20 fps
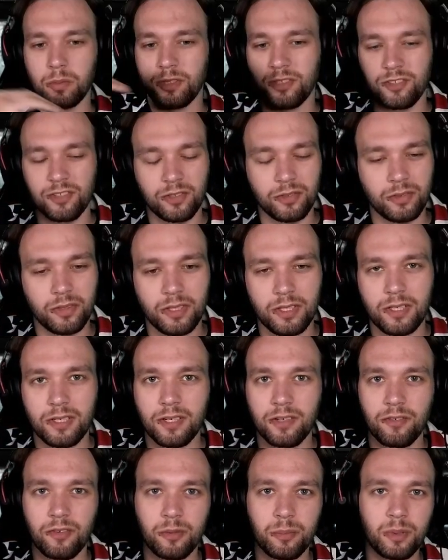What's going on,
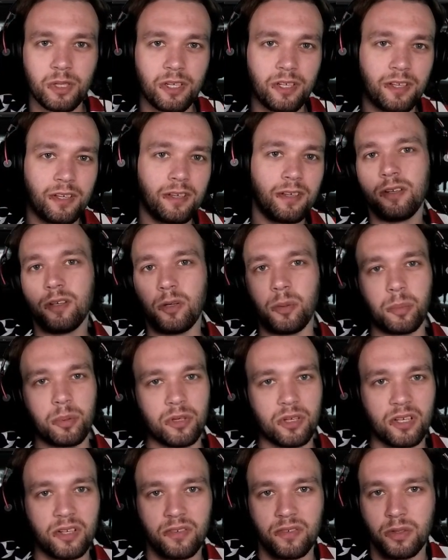everybody? Hope
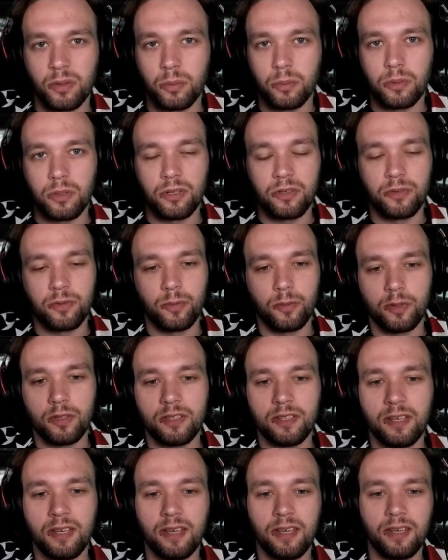you're having a wonderful
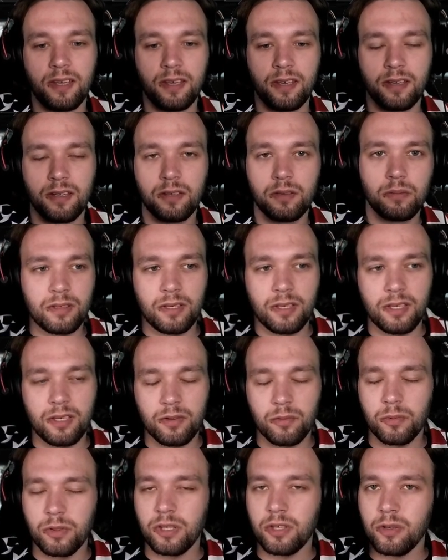day.
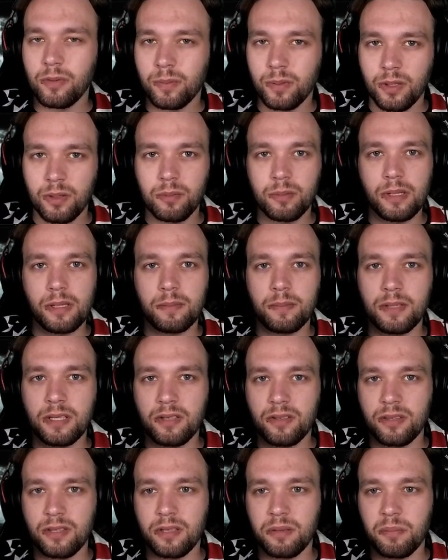Can't really open up my
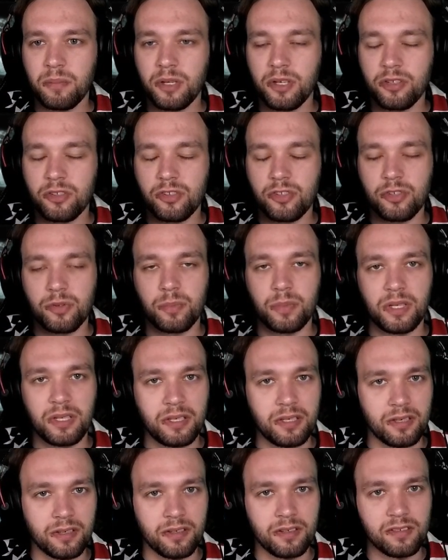mouth that much
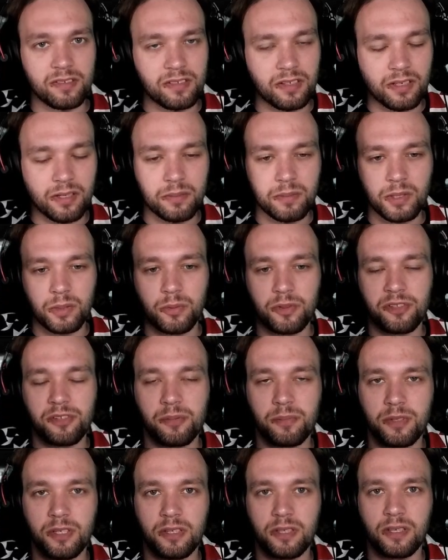because I got my
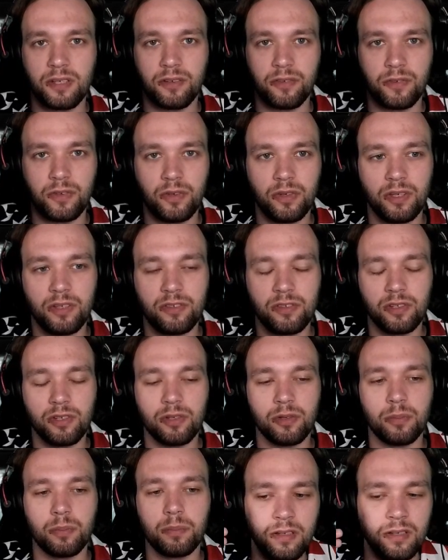wisdom teeth out a few days
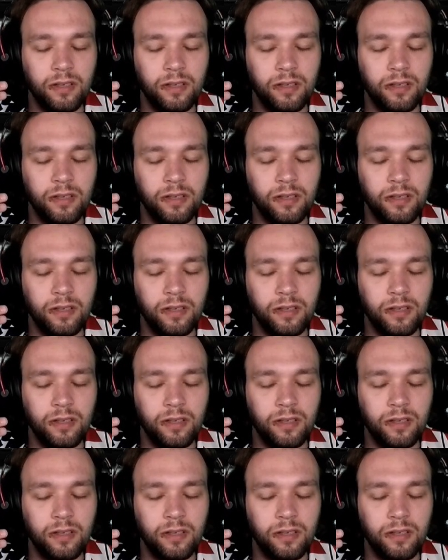ago.